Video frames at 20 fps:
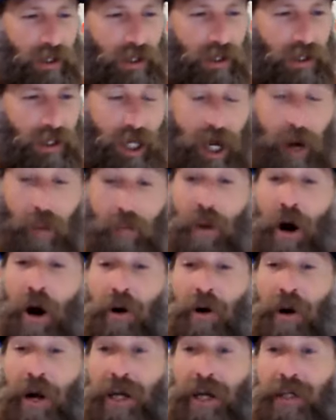you got to
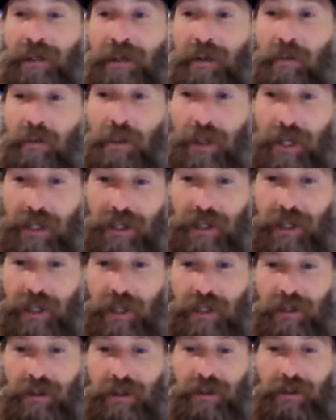modernize the
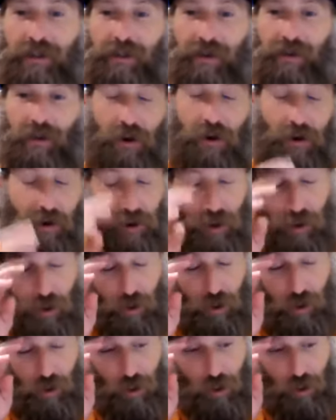business are
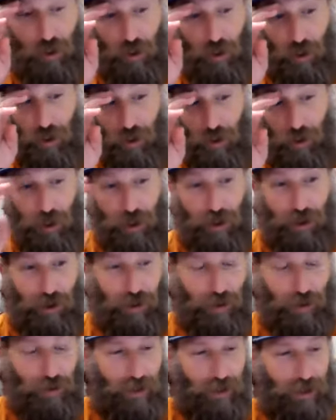you you
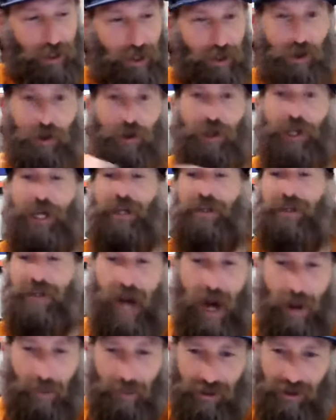know uh, early
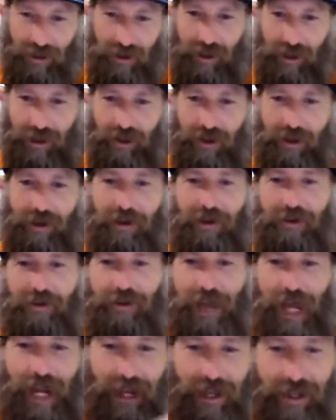adopter or
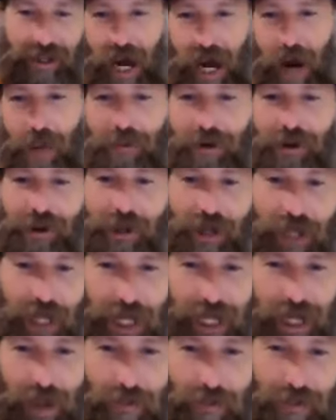late adopter you're going to get